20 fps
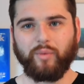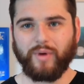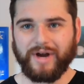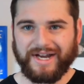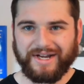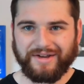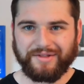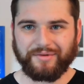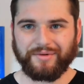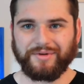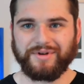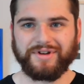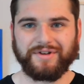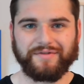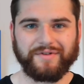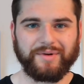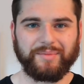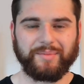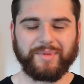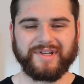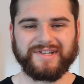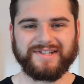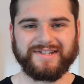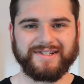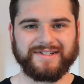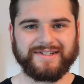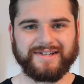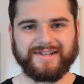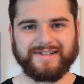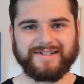weed through different
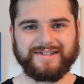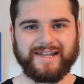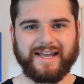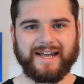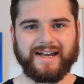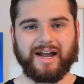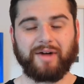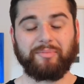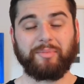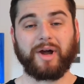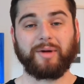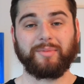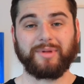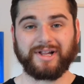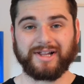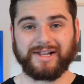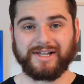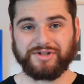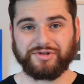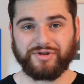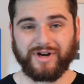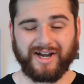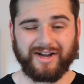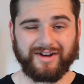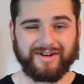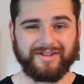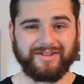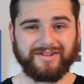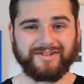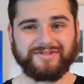businesses that are publicly
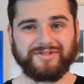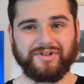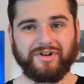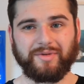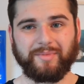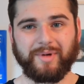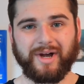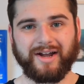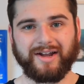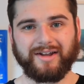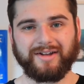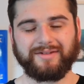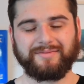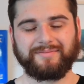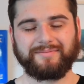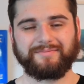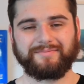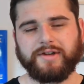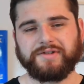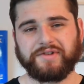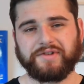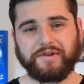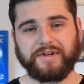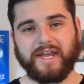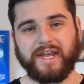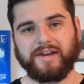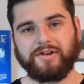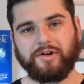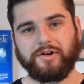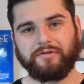traded in the stock market. So
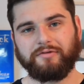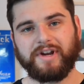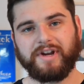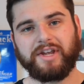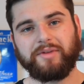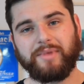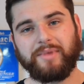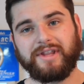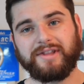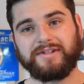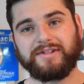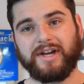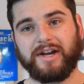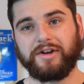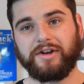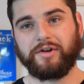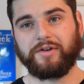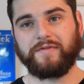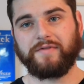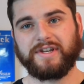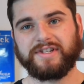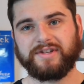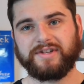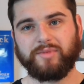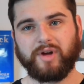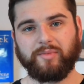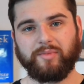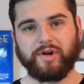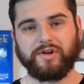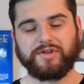cannot recommend The Dhandho Investor
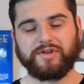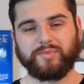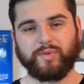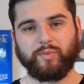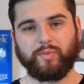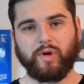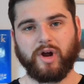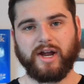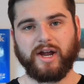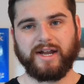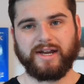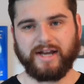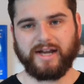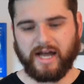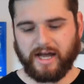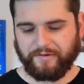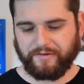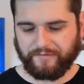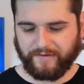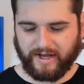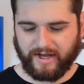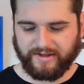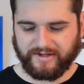by Mohnish Pabrai enough.